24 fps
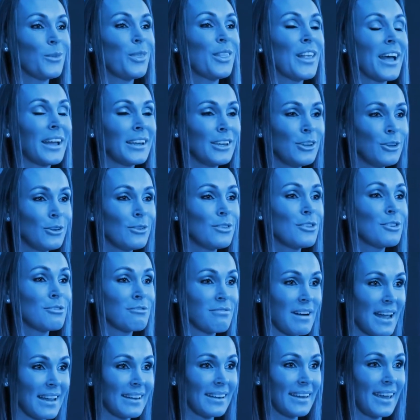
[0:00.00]
So thank you
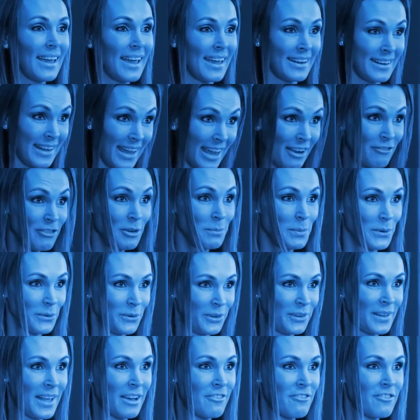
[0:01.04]
to Ranka and
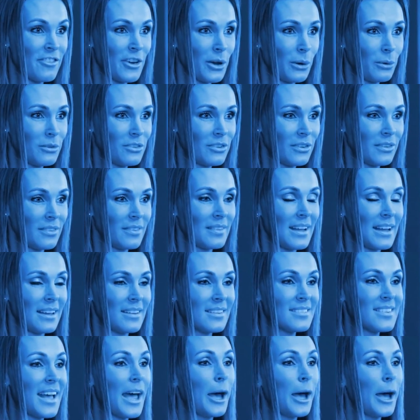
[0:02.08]
everybody that voted that